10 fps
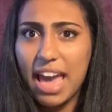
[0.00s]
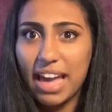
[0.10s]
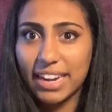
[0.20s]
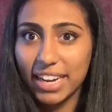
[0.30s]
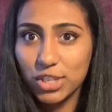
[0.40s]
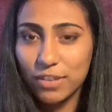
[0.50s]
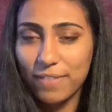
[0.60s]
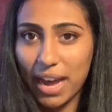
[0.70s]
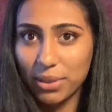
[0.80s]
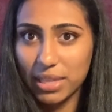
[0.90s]
and I actually
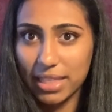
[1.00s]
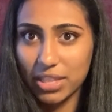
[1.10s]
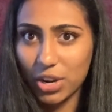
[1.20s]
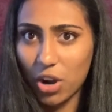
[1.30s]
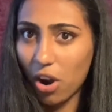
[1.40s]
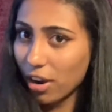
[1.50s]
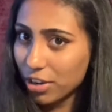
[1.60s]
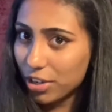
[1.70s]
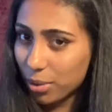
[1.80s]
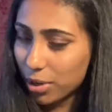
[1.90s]
found that there are
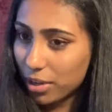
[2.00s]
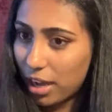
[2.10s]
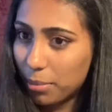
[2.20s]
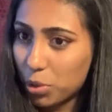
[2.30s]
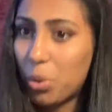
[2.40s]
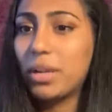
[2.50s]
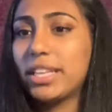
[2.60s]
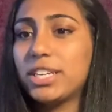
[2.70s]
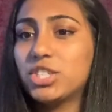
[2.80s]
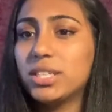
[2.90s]
no
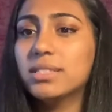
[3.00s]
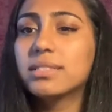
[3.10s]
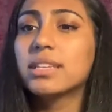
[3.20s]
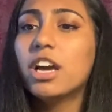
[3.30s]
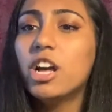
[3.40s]
correlations.